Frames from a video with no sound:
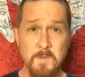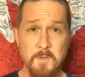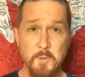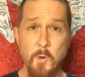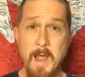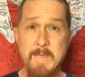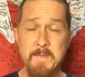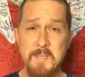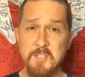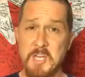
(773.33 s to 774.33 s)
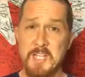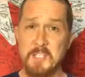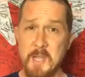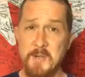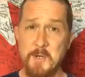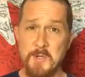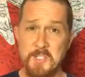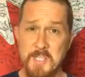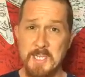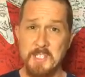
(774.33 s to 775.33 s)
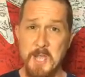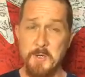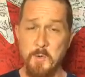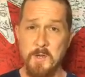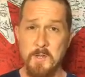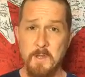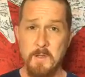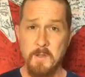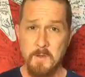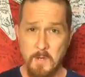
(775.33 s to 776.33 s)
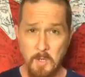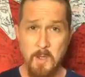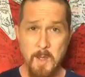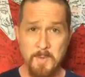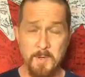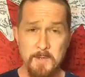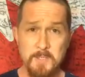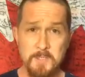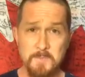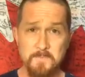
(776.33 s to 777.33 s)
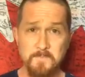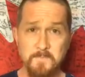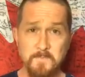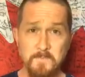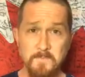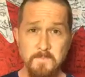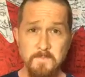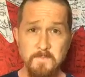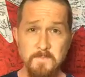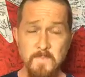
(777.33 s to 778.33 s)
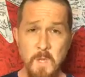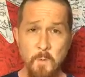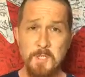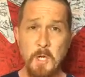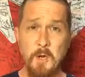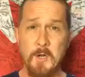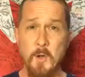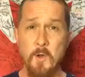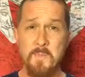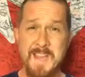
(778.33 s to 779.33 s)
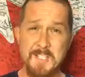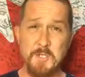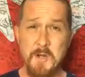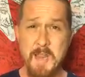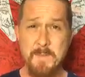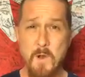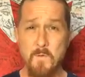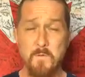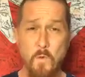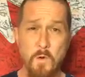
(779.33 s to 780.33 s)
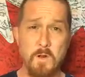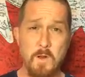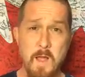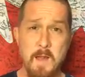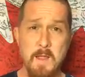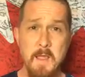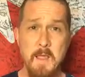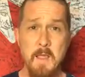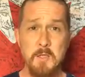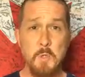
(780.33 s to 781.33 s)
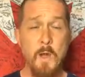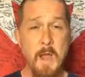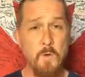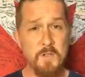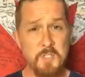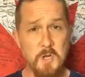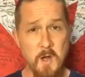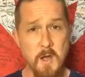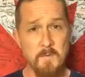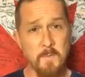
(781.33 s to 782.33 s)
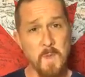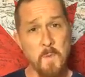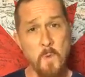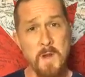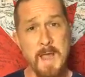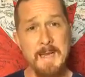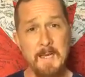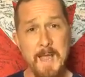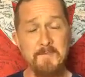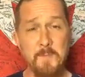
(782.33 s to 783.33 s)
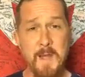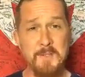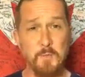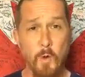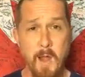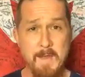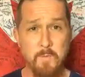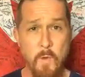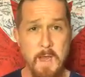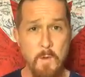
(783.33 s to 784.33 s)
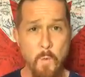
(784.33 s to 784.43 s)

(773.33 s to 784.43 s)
driving just under 600 kilometers. Returned home yesterday about 4 o'clock. So I was gone from the moment I left my driveway